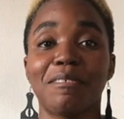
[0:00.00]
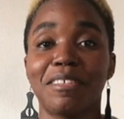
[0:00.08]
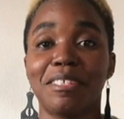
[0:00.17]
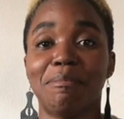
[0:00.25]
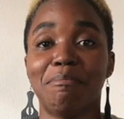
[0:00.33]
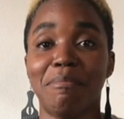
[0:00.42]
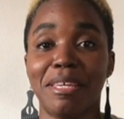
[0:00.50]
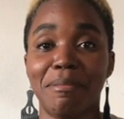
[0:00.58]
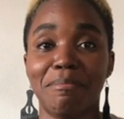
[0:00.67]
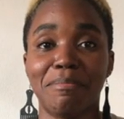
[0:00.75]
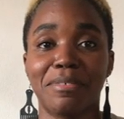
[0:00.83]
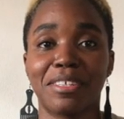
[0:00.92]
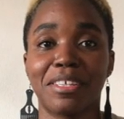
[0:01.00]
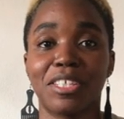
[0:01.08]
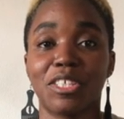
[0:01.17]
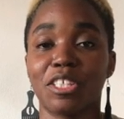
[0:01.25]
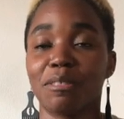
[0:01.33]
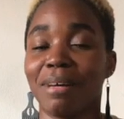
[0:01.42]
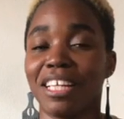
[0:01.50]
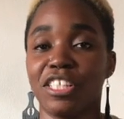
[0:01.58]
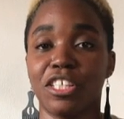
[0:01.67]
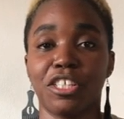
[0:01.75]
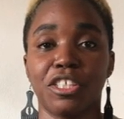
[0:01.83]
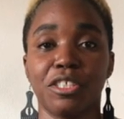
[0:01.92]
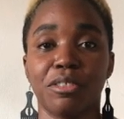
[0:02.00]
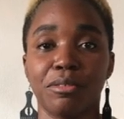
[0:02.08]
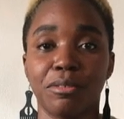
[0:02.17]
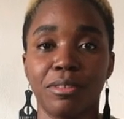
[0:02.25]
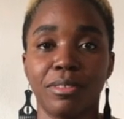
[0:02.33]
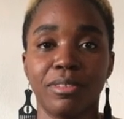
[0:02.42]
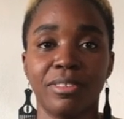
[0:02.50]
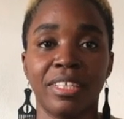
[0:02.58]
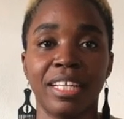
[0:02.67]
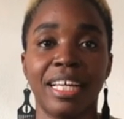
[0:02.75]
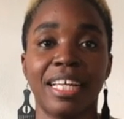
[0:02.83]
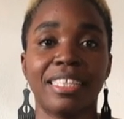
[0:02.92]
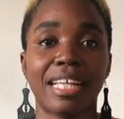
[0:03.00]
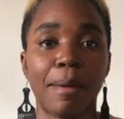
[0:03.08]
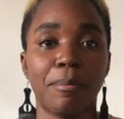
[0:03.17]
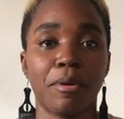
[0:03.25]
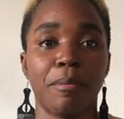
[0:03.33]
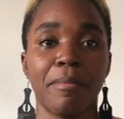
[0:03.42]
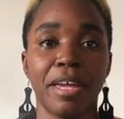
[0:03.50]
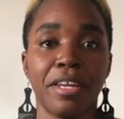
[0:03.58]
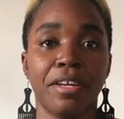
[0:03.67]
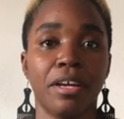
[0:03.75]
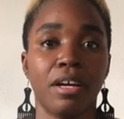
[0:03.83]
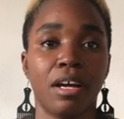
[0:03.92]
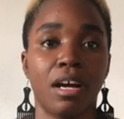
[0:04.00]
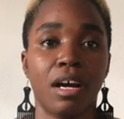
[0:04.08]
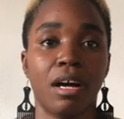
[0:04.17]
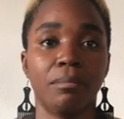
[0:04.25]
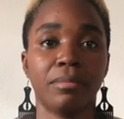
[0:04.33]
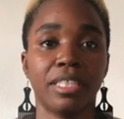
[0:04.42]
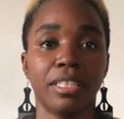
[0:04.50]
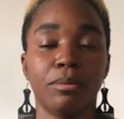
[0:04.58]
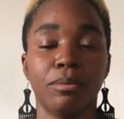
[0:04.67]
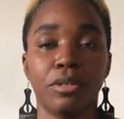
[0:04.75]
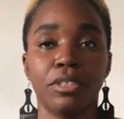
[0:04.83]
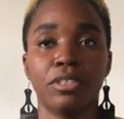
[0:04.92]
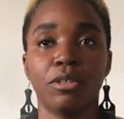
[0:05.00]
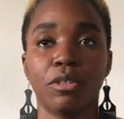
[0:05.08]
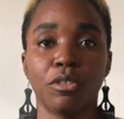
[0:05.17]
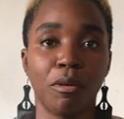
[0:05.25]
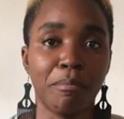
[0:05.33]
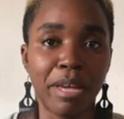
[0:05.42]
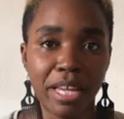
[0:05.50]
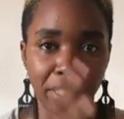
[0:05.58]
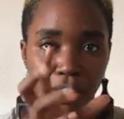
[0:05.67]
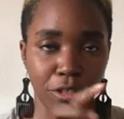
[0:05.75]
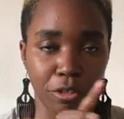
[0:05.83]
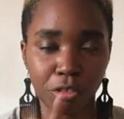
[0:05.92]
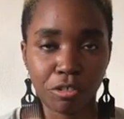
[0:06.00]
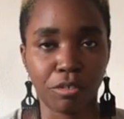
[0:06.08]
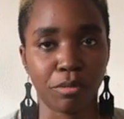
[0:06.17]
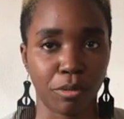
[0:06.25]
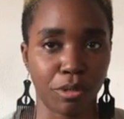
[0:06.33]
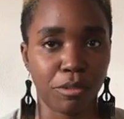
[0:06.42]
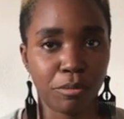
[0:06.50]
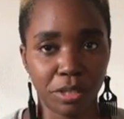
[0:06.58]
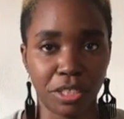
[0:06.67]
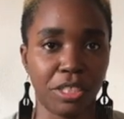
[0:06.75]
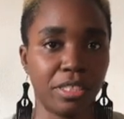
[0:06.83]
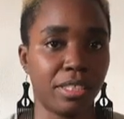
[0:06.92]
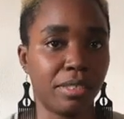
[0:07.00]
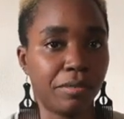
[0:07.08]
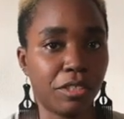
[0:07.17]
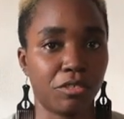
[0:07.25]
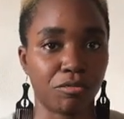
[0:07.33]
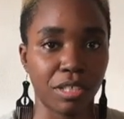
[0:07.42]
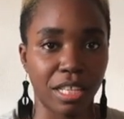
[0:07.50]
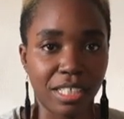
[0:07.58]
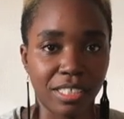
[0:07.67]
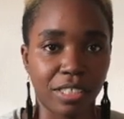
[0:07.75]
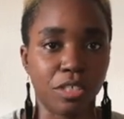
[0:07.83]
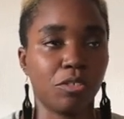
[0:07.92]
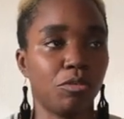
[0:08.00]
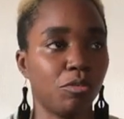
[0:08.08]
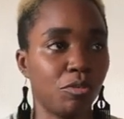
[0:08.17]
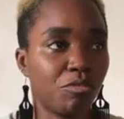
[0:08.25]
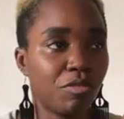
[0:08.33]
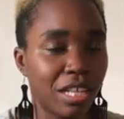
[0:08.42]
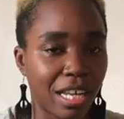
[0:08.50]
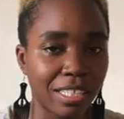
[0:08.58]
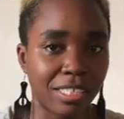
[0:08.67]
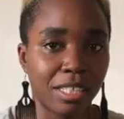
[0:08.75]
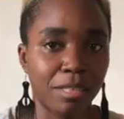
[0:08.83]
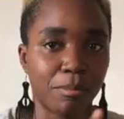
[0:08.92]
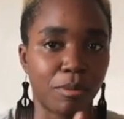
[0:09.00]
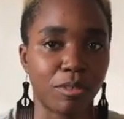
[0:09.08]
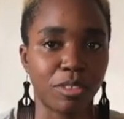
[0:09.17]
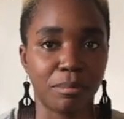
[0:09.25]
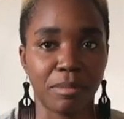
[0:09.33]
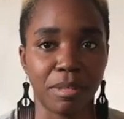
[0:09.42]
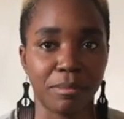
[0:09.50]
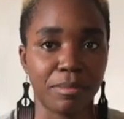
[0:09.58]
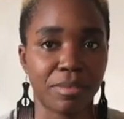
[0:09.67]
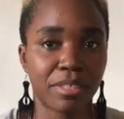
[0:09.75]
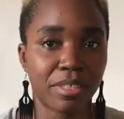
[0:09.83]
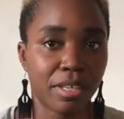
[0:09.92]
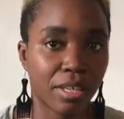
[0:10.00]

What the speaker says: of these memes just by searching Google. Type your main keyword or your main industry word, which is, if it's real estate, you do real estate plus memes.